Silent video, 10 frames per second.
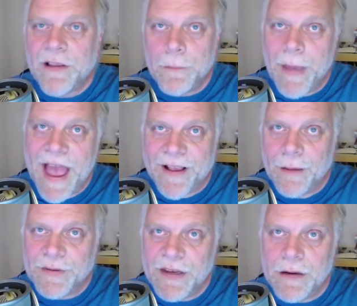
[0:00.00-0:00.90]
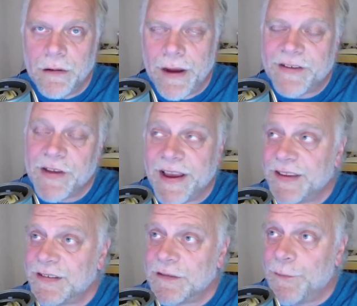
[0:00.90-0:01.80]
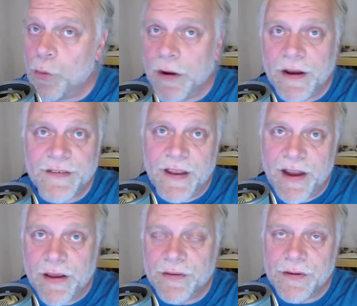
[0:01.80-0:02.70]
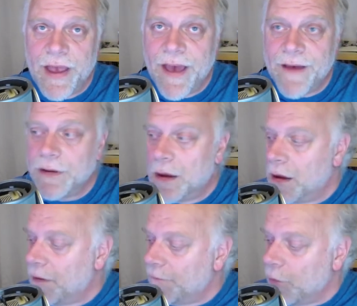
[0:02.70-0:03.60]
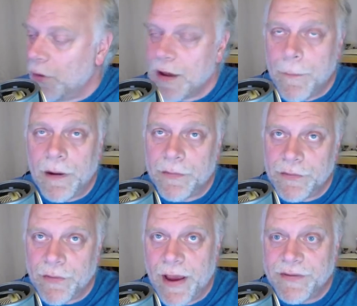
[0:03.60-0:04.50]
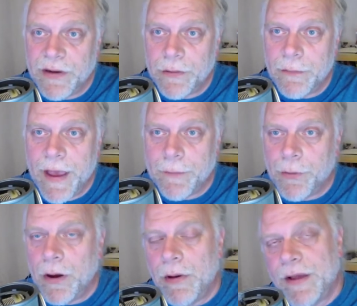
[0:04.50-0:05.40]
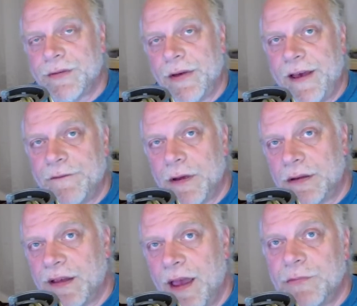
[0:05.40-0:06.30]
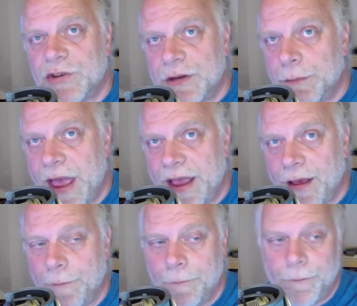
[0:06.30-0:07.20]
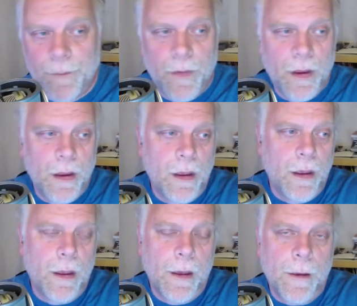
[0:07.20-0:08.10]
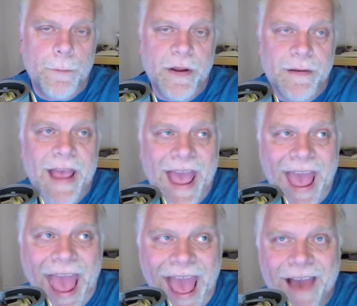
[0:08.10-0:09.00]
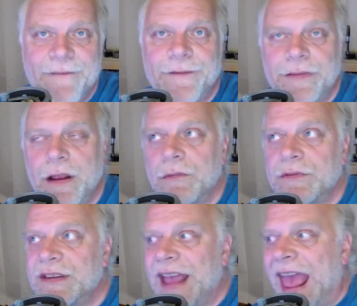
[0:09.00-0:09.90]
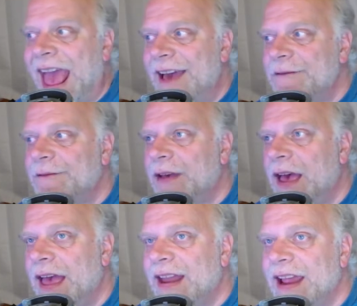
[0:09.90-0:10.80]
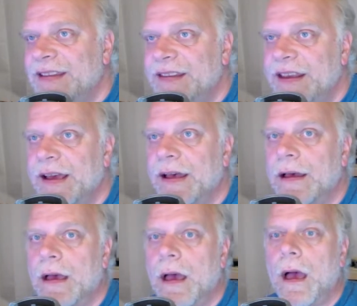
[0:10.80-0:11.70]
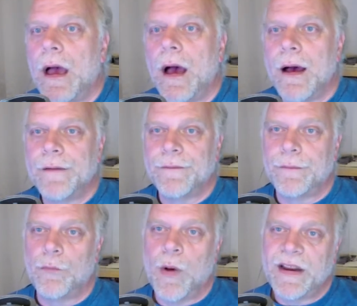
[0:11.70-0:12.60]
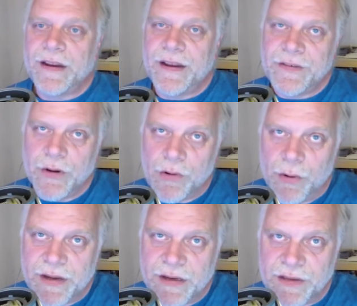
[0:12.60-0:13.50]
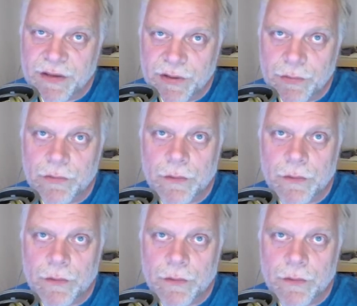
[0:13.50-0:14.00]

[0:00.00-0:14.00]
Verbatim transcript: backups here. Actually, I guess it's four, because then I also have, for a couple of the drives here in the Mac Pro, I also have a Time Machine backup. But have an idea of what it is you're going to do